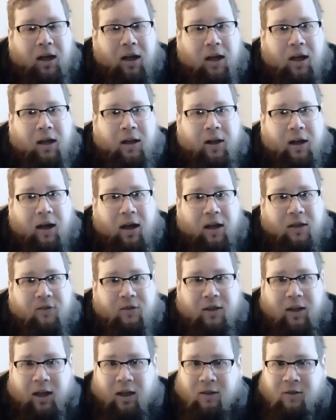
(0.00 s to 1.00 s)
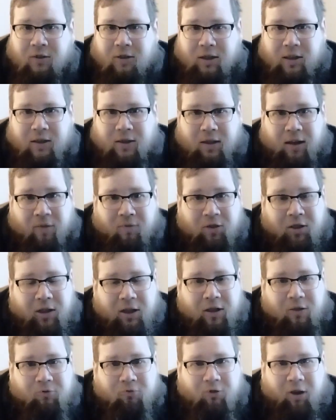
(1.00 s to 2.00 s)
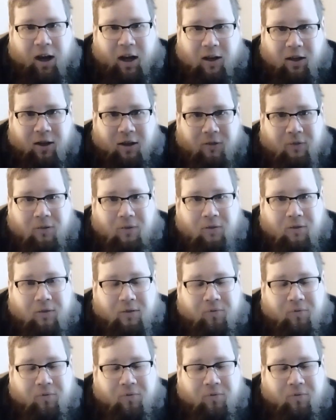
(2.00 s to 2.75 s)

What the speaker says: It has an NC-17 rating.